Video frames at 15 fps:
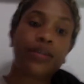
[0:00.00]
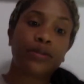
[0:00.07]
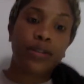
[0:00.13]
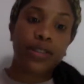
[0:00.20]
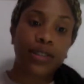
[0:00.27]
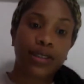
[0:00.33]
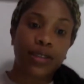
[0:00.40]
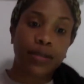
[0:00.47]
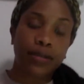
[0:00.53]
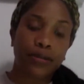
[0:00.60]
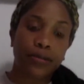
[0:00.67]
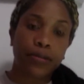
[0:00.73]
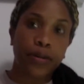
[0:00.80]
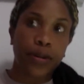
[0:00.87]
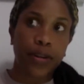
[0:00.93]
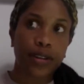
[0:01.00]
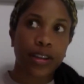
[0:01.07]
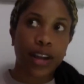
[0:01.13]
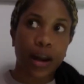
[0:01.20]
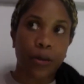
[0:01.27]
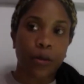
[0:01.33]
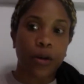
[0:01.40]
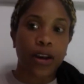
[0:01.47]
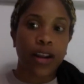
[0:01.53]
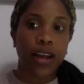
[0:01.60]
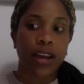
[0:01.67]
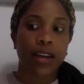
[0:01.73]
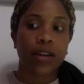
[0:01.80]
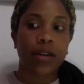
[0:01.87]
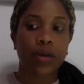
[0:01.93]
which is the book that I'm
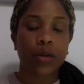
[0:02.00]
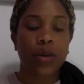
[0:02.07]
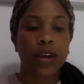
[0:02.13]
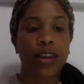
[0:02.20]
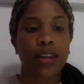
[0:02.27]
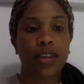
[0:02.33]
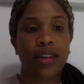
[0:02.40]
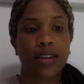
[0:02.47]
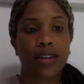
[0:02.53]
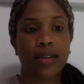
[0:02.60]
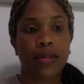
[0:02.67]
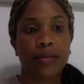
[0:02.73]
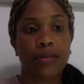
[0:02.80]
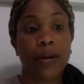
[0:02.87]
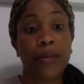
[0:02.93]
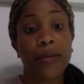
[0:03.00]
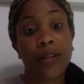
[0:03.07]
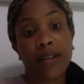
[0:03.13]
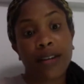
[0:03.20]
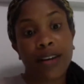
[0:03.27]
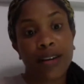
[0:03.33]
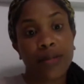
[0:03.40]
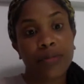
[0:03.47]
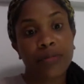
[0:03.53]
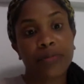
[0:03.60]
reading with my book club.